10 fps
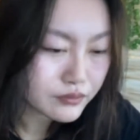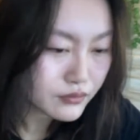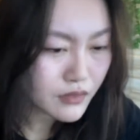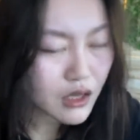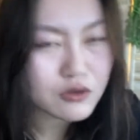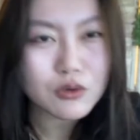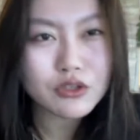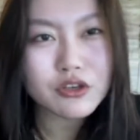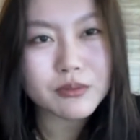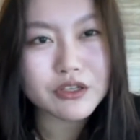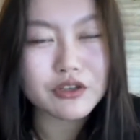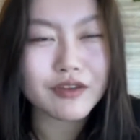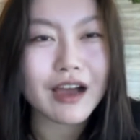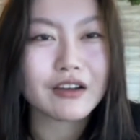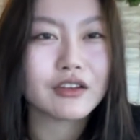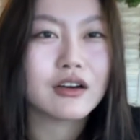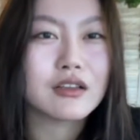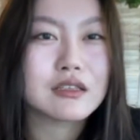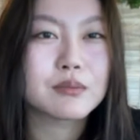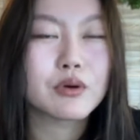Also went to a bunch of
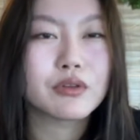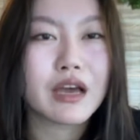hackathons, both